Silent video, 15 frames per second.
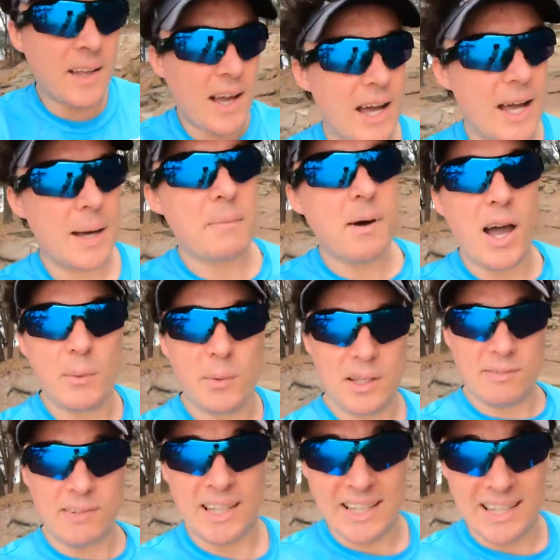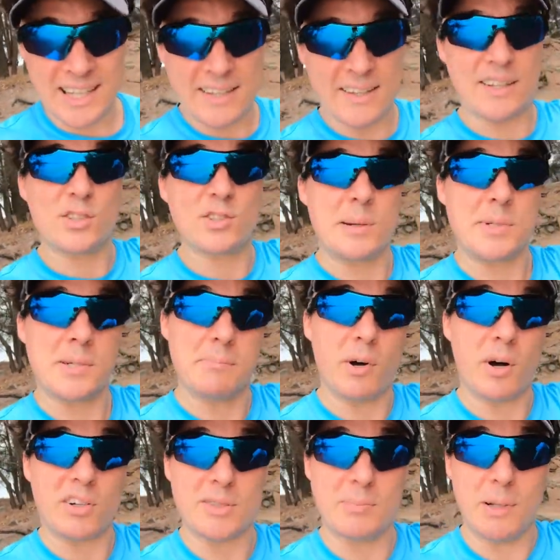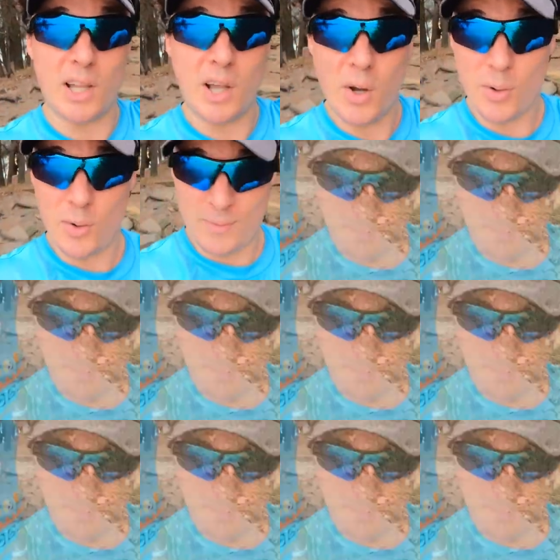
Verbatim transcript: I will leave a link in the description box below.